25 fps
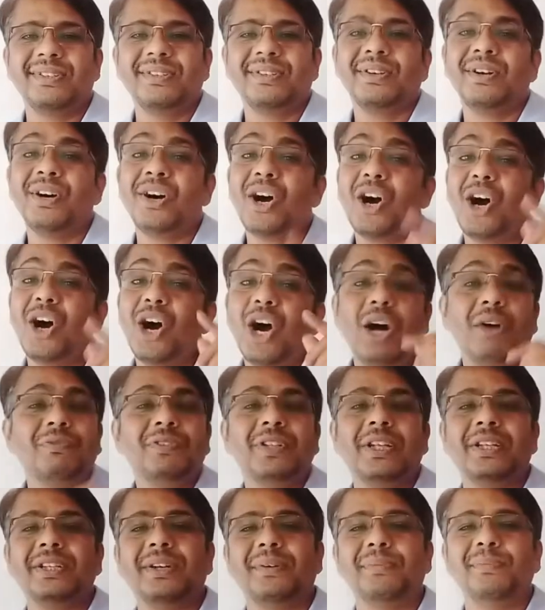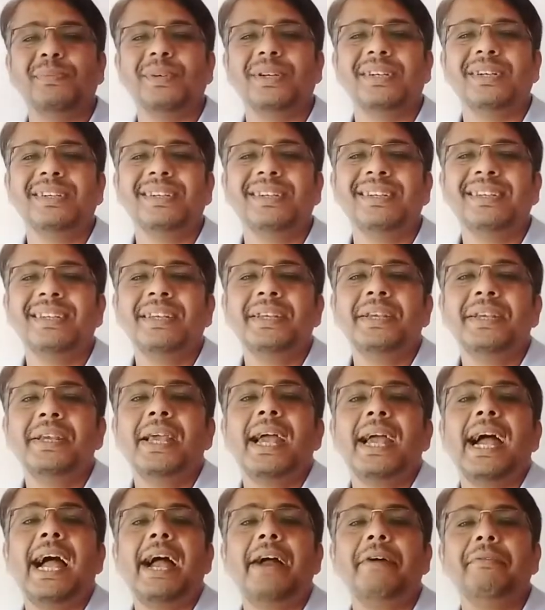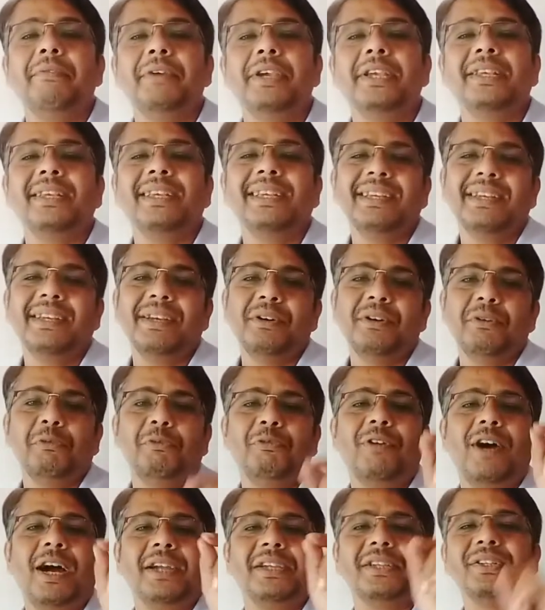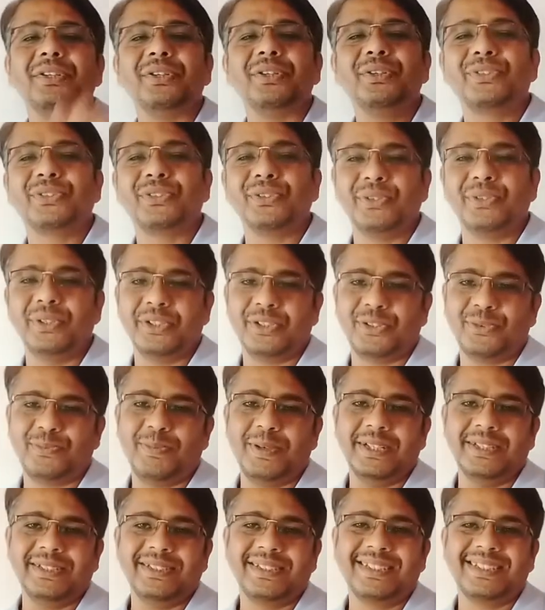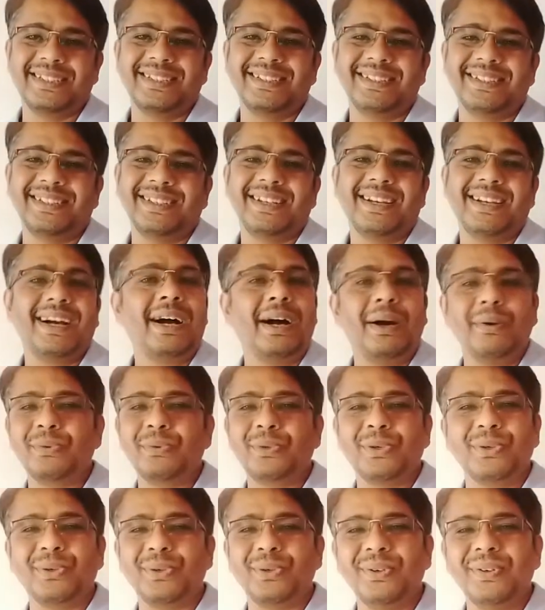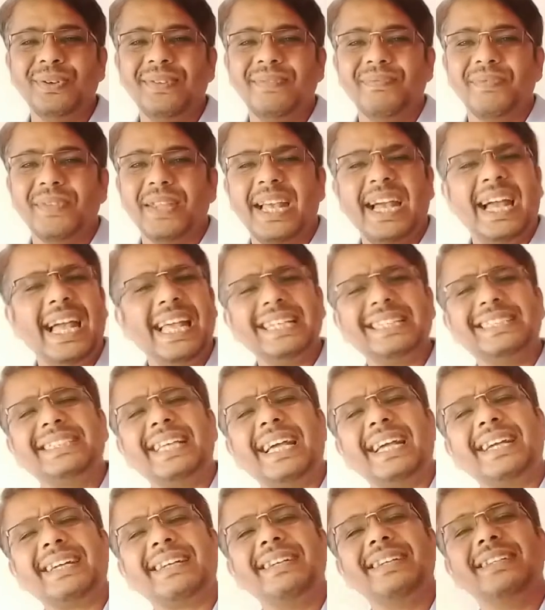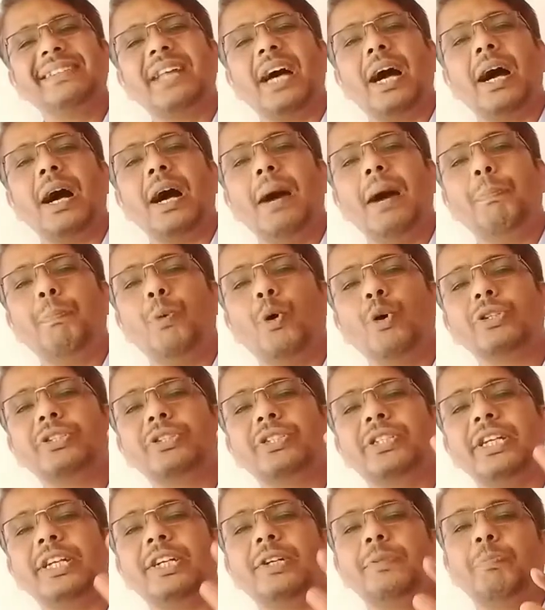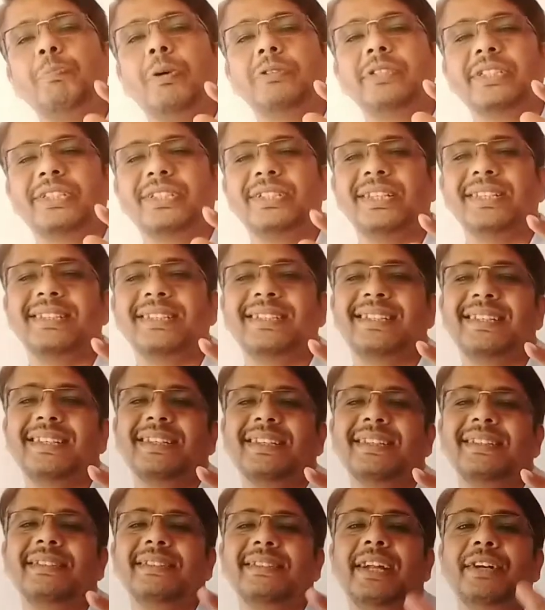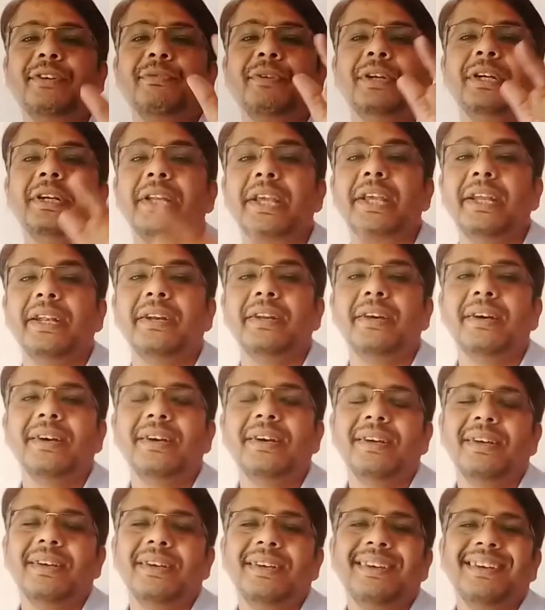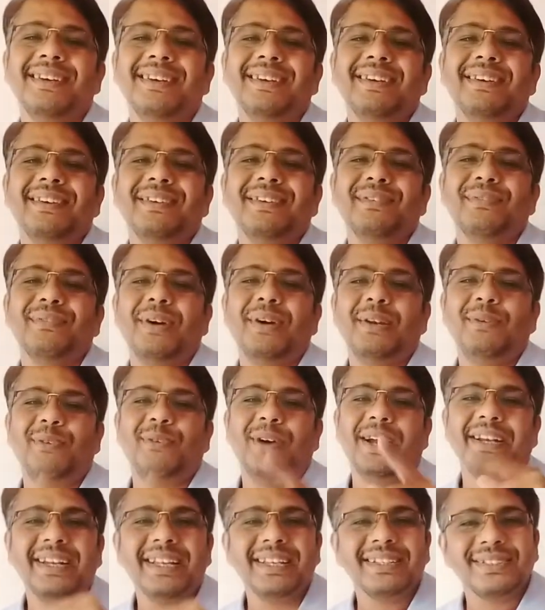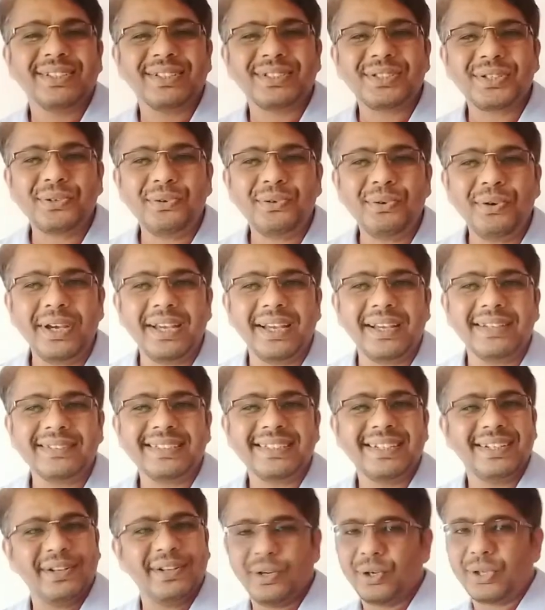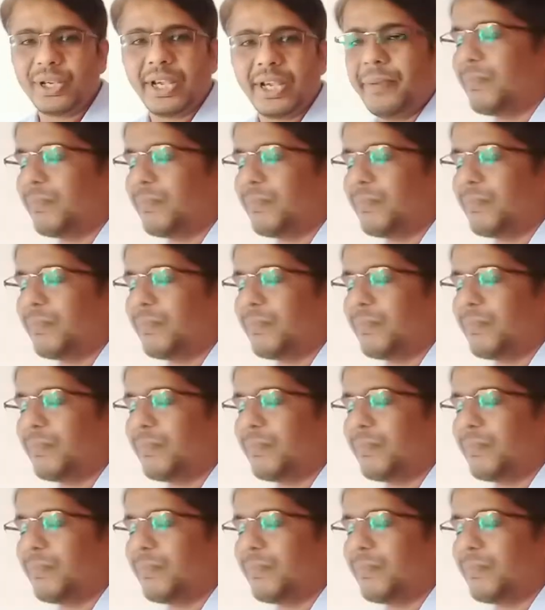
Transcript: To find the square root of the number having 5 units place. How to do? Exactly the opposite process that we did while